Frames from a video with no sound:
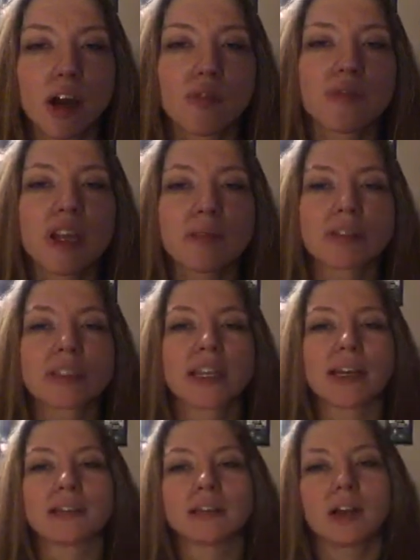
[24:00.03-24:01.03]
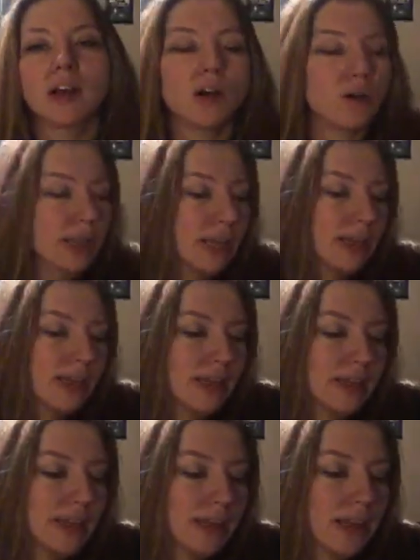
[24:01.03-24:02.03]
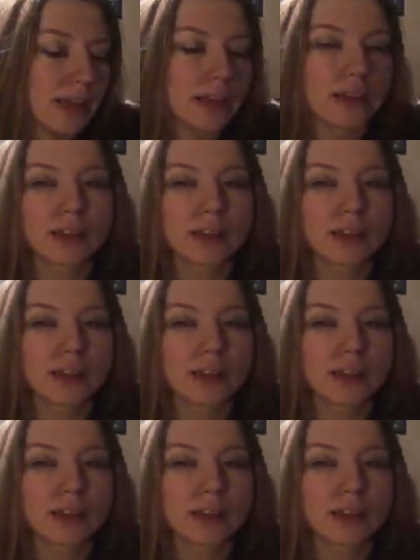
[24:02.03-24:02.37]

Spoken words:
Oh, Fable's done. Oh, yeah.